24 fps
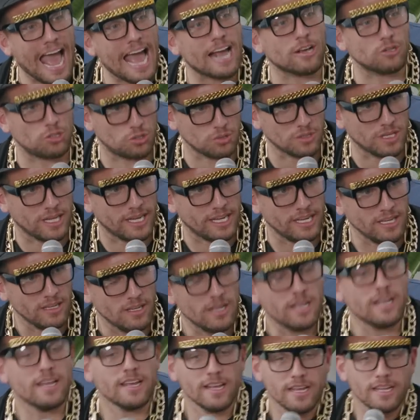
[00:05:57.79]
Actually,
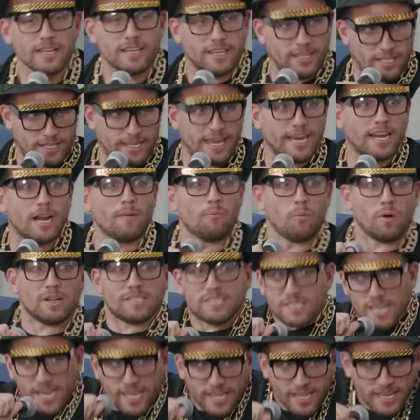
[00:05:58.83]
get up one
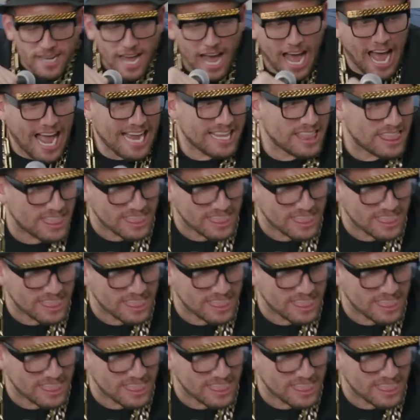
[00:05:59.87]
second. I